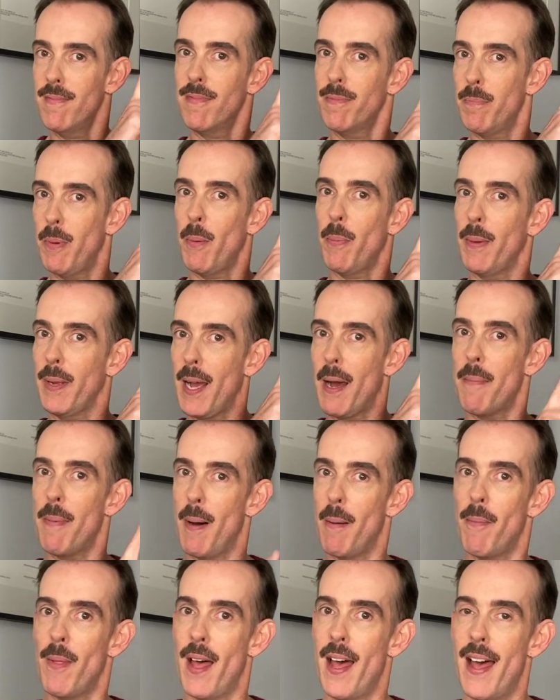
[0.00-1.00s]
popping
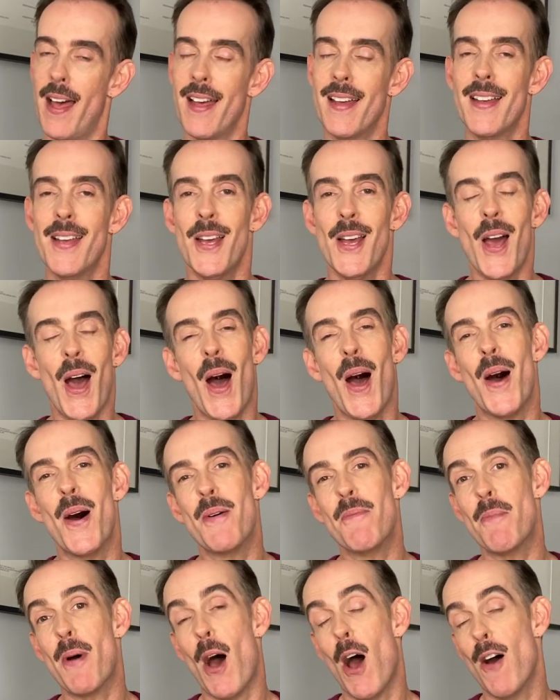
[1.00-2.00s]
up there
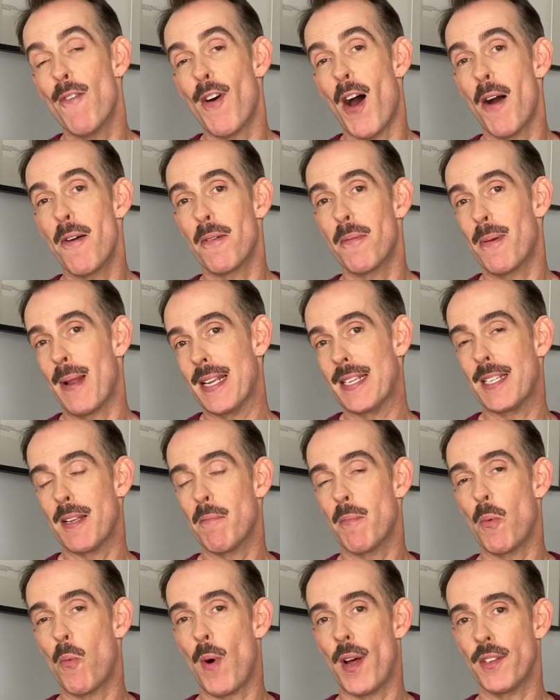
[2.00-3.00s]
of Olaplex
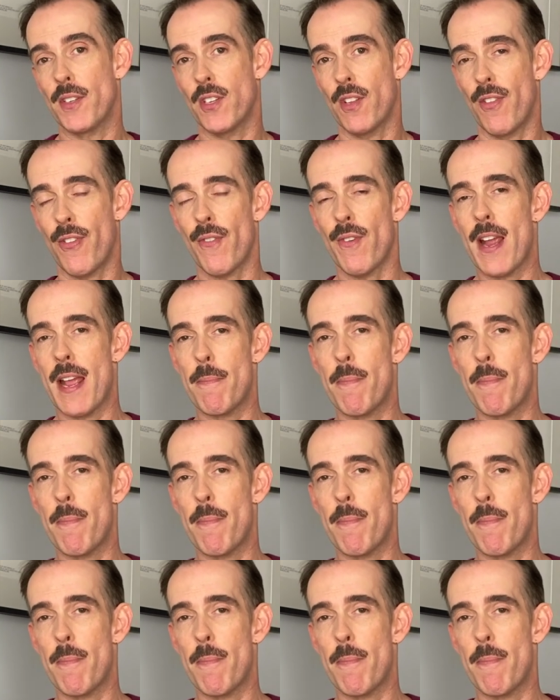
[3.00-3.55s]
number 1-3,